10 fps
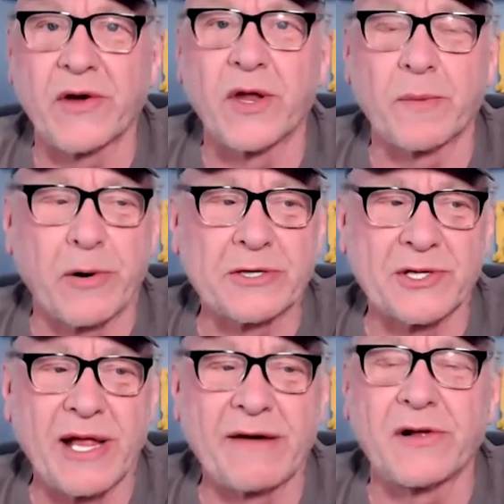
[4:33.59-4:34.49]
On a
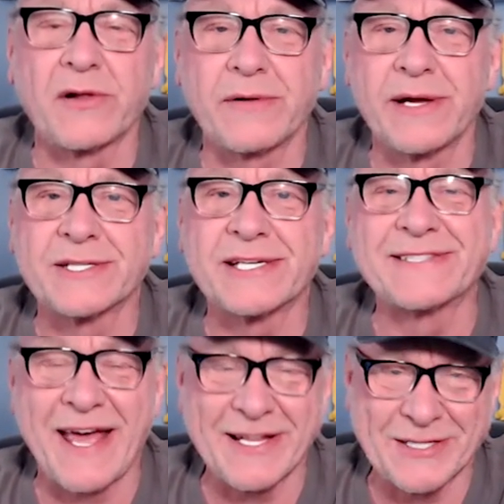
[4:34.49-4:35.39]
personal level, it's
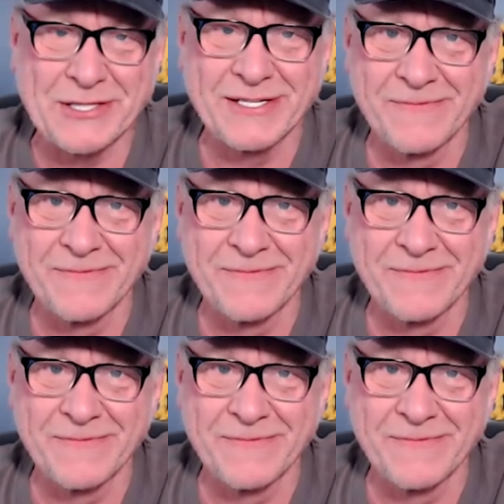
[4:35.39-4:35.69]
intense.